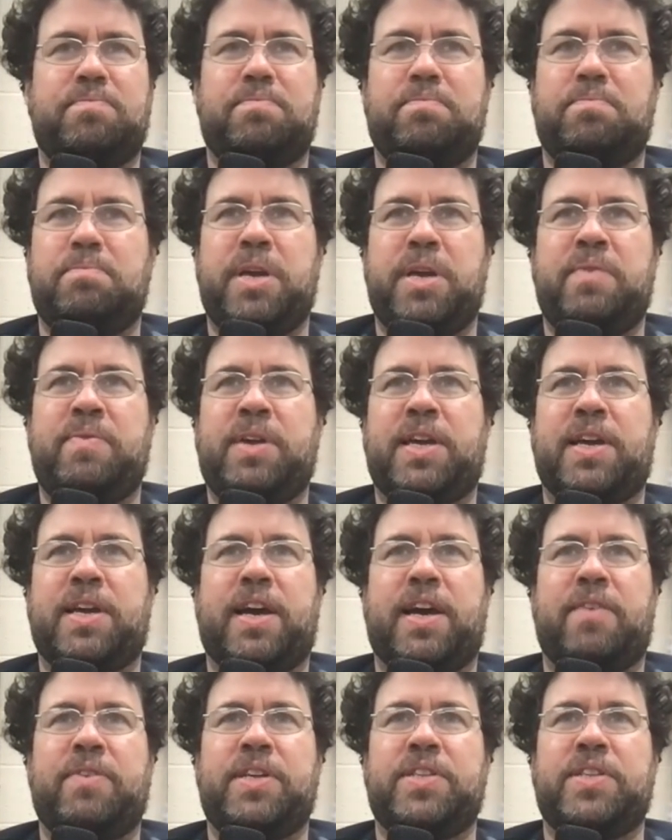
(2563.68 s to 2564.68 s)
maybe
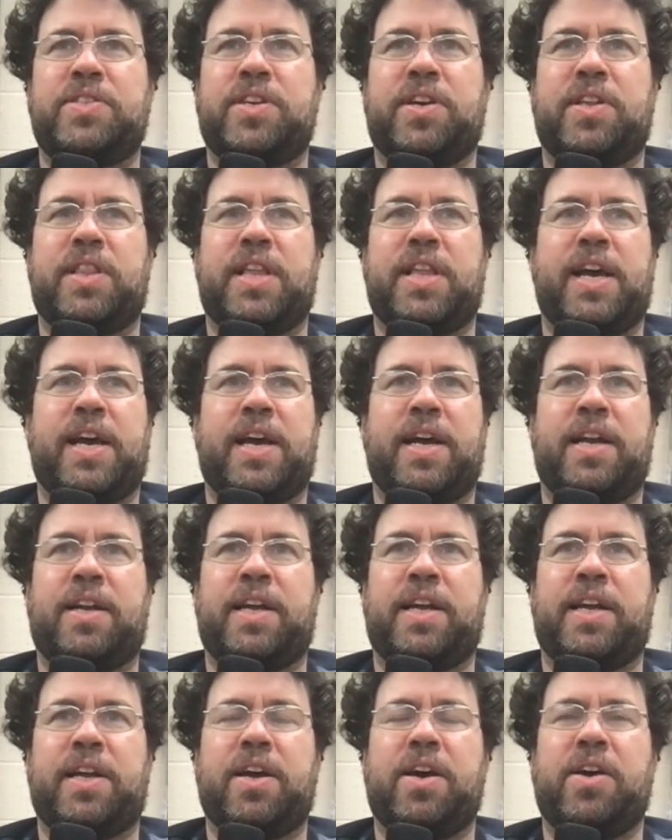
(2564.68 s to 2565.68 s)
comment on that,
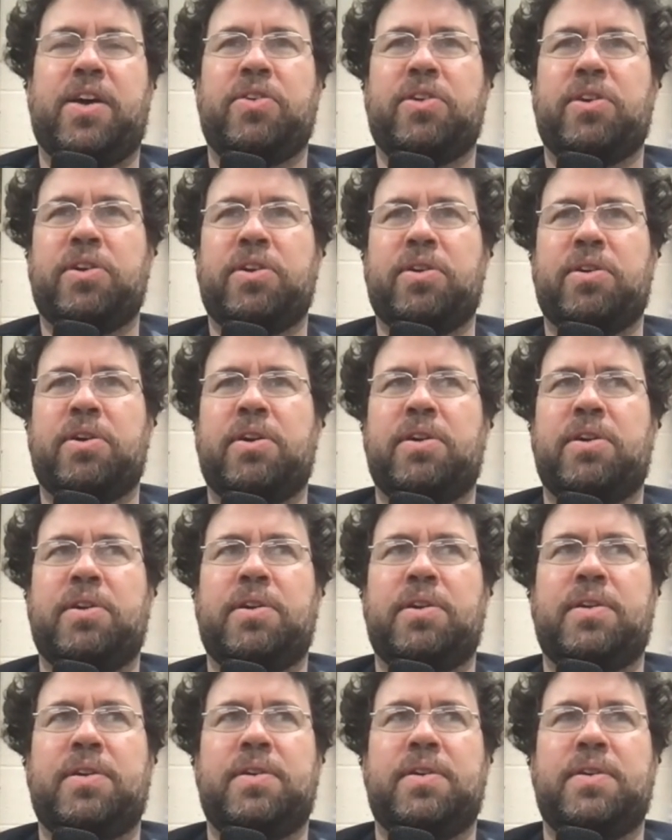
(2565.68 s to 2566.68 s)
like other
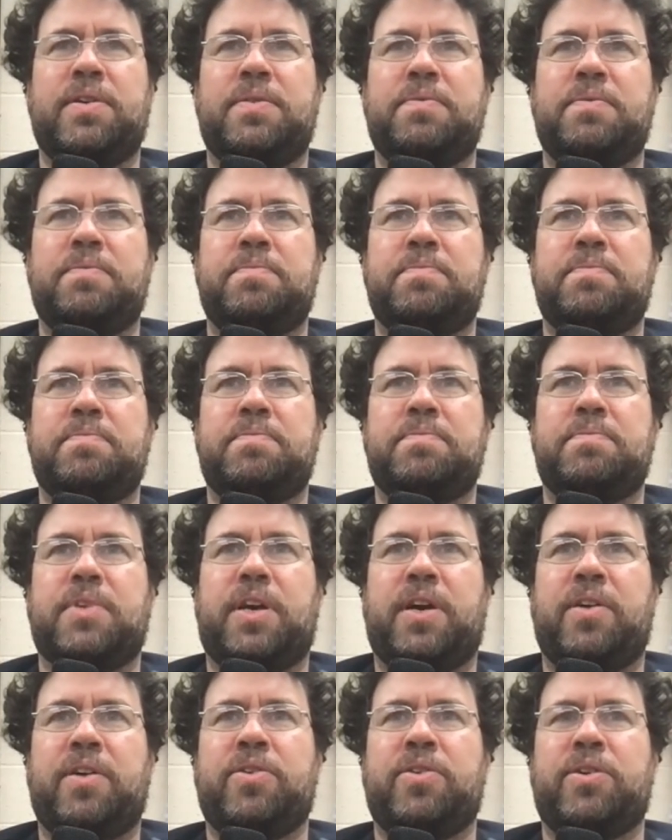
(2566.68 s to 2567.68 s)

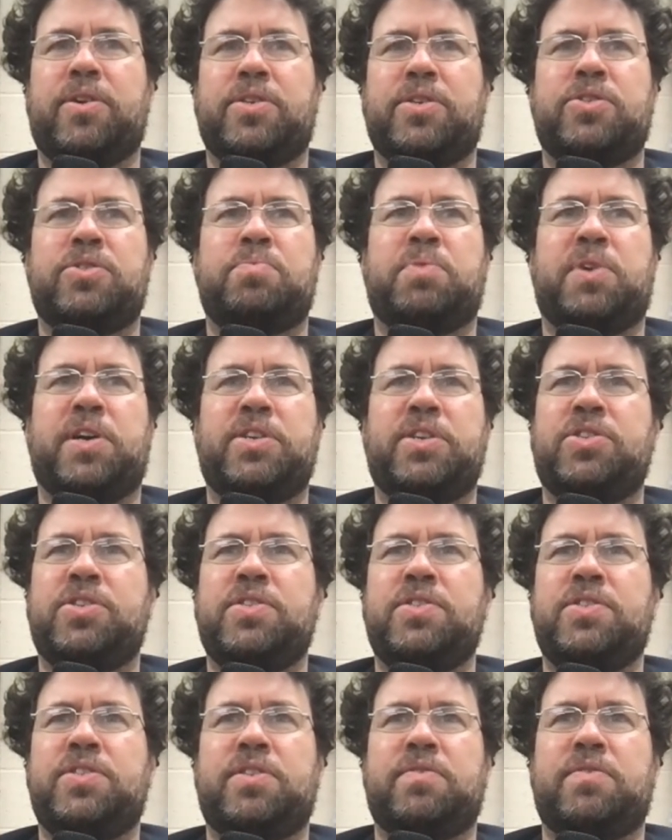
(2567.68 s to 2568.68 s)

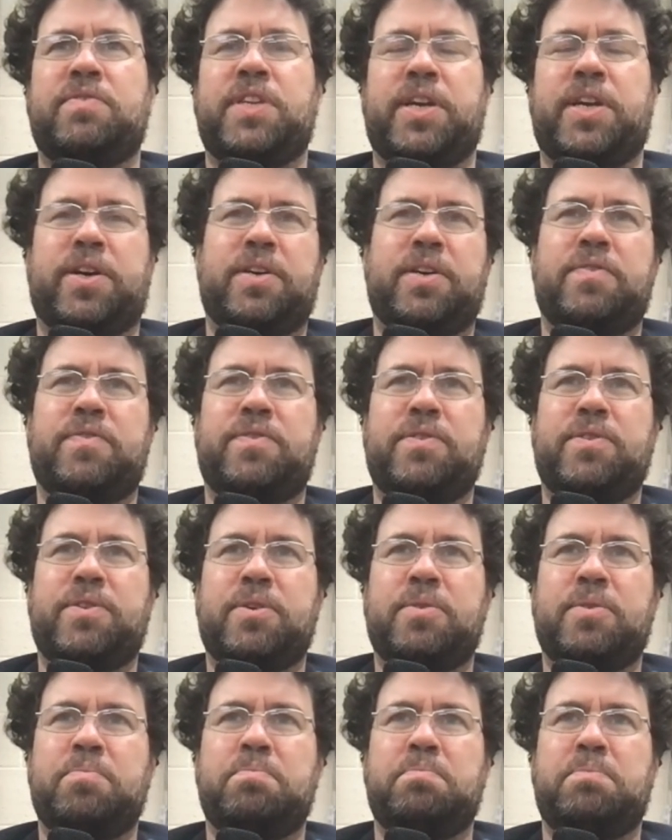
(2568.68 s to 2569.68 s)
expressions of the art
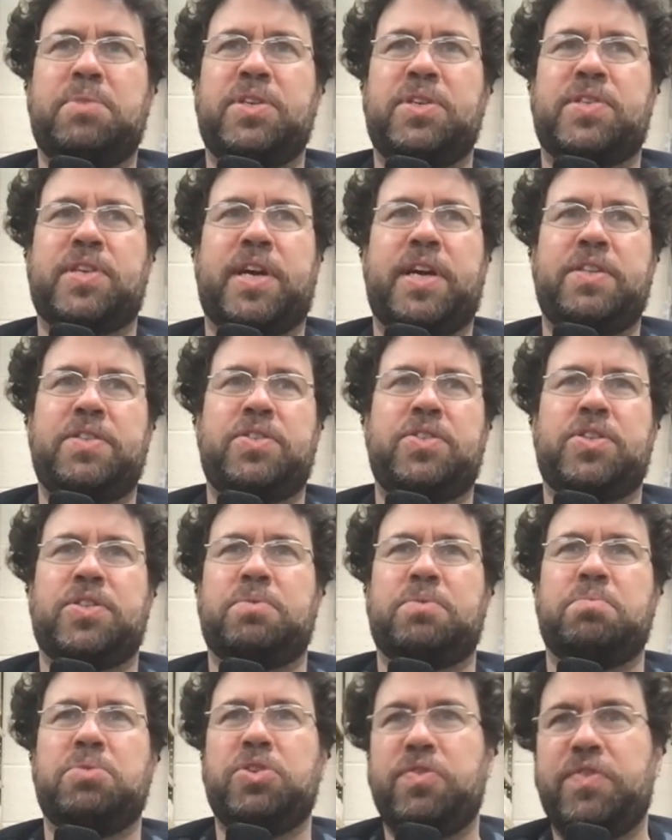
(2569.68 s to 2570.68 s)
form besides
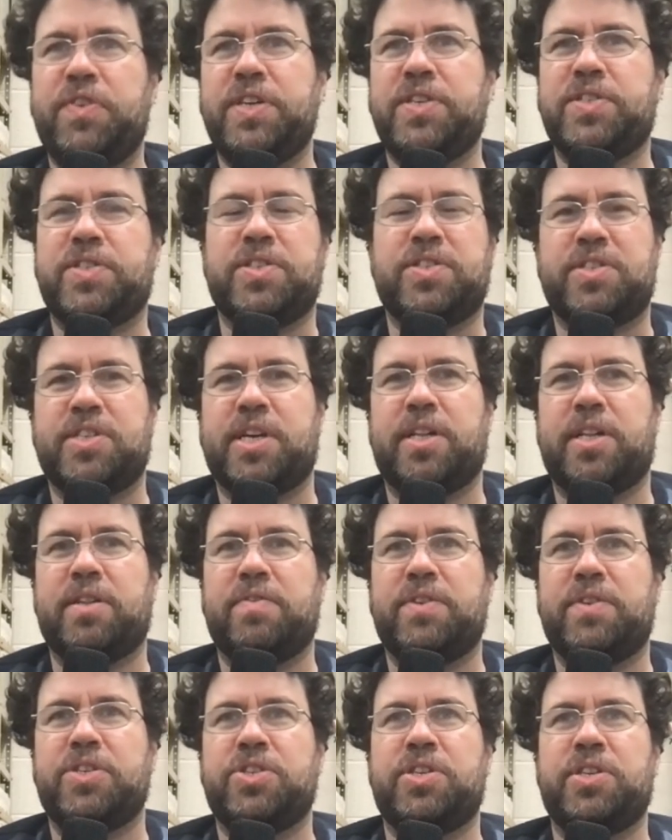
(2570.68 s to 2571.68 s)
just movies and
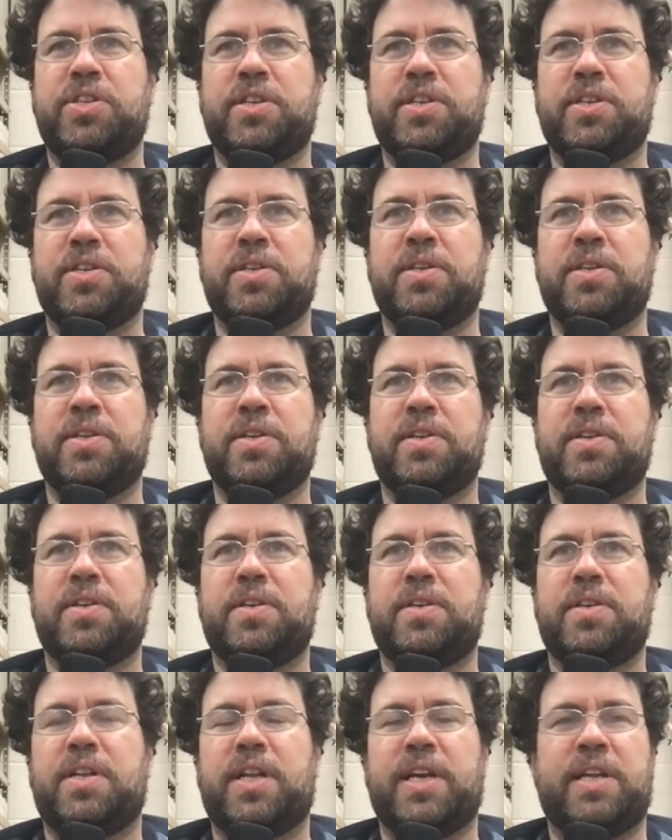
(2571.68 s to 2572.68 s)
television and
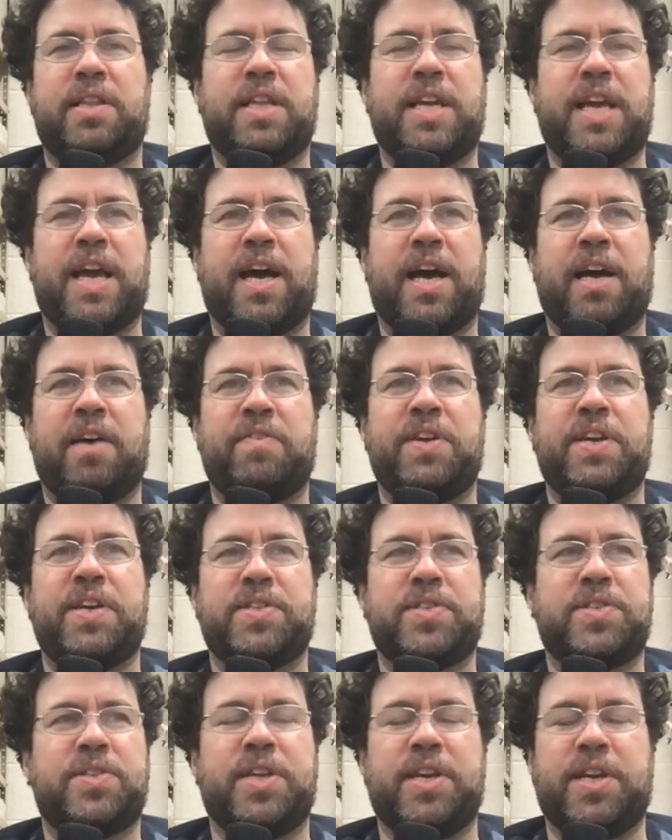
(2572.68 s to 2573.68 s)
like the
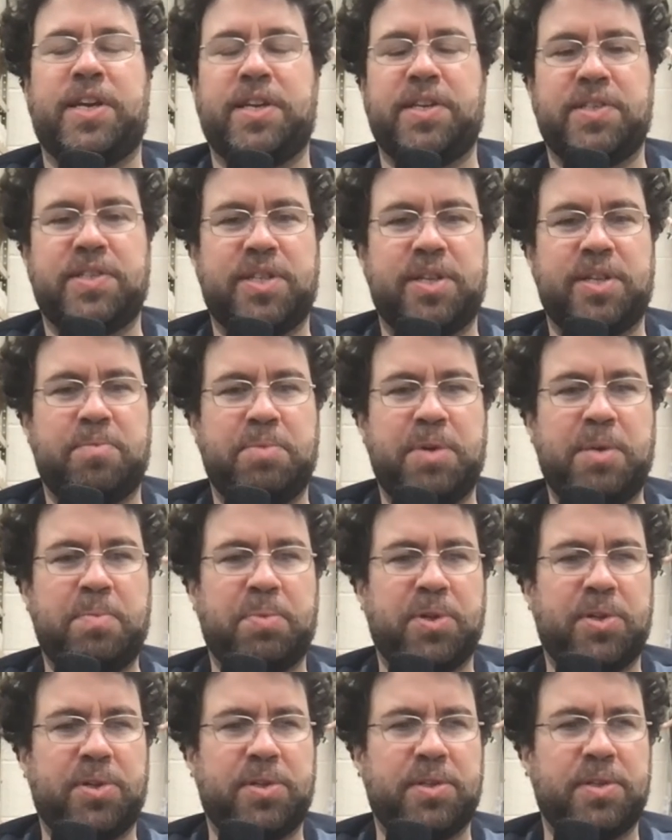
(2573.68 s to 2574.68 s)
obvious things that
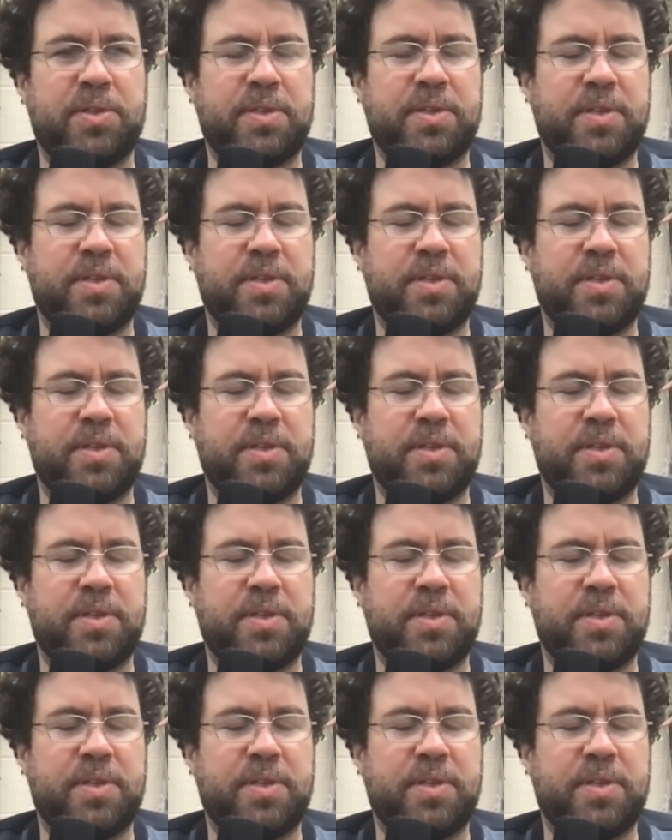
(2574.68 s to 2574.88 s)
people